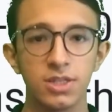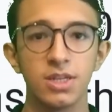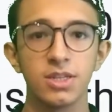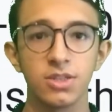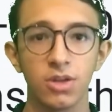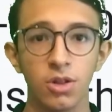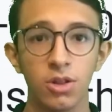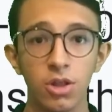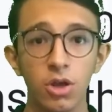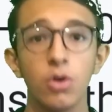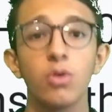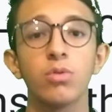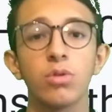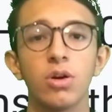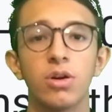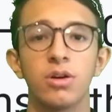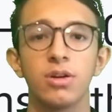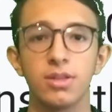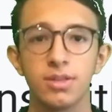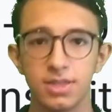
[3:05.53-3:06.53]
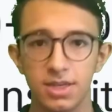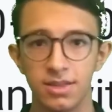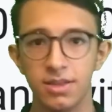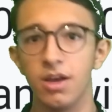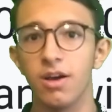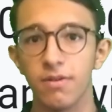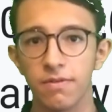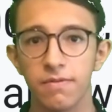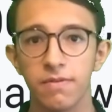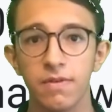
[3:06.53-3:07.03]
alone aren't
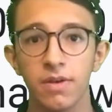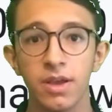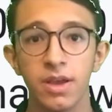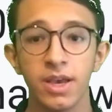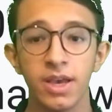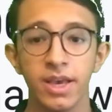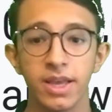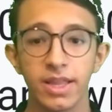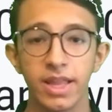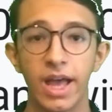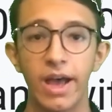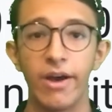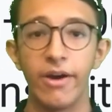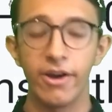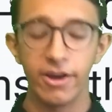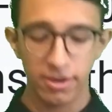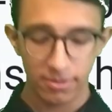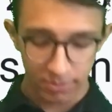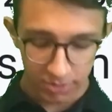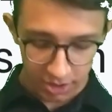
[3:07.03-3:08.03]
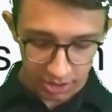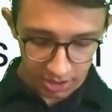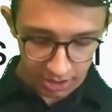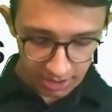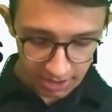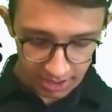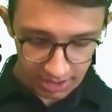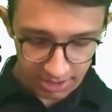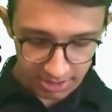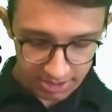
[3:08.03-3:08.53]
enough. Now I'm gonna
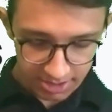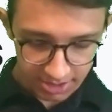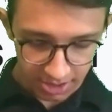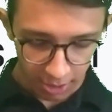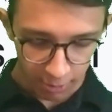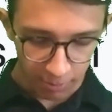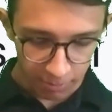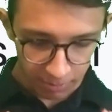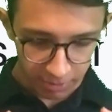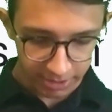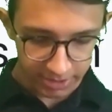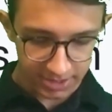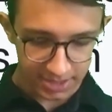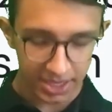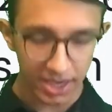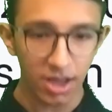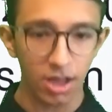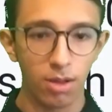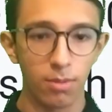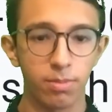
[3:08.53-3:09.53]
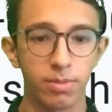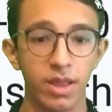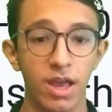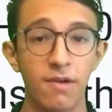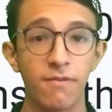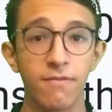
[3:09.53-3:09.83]
need someone's help. Now